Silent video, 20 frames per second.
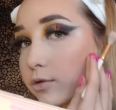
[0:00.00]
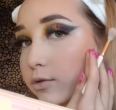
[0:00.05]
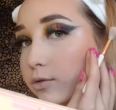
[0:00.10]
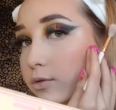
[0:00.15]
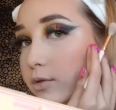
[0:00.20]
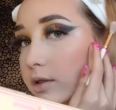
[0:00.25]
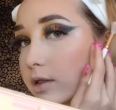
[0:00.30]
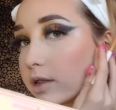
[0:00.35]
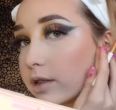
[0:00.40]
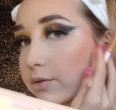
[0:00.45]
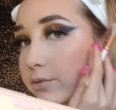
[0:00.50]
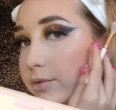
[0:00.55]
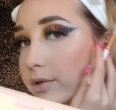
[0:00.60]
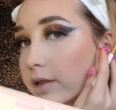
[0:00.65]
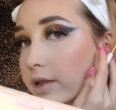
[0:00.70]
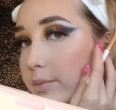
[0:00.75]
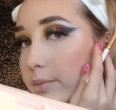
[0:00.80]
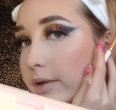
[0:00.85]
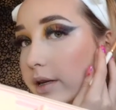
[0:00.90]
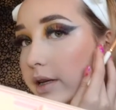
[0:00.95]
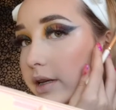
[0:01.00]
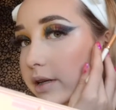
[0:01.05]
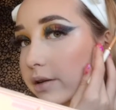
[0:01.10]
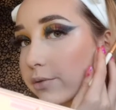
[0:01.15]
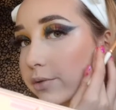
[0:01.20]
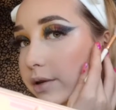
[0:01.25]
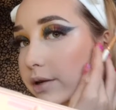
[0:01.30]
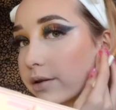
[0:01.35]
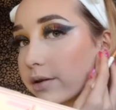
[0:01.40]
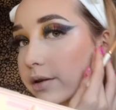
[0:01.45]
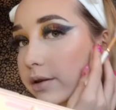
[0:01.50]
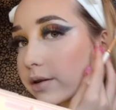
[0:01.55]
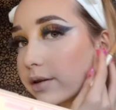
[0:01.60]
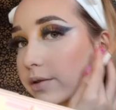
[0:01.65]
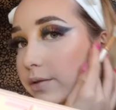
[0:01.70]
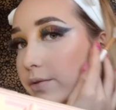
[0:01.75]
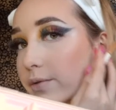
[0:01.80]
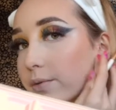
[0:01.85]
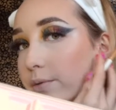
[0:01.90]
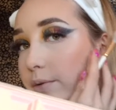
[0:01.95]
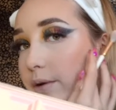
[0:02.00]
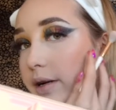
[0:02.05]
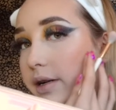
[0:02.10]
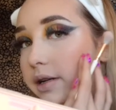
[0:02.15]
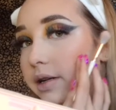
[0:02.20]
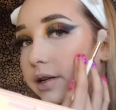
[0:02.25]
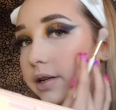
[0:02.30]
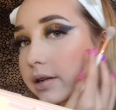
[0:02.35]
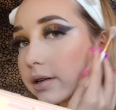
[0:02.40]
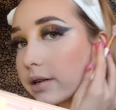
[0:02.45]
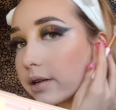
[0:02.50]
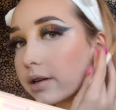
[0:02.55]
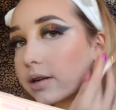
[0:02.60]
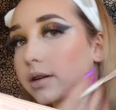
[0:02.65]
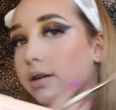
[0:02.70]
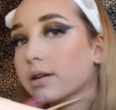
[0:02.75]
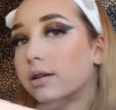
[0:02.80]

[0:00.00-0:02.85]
We did really big right here.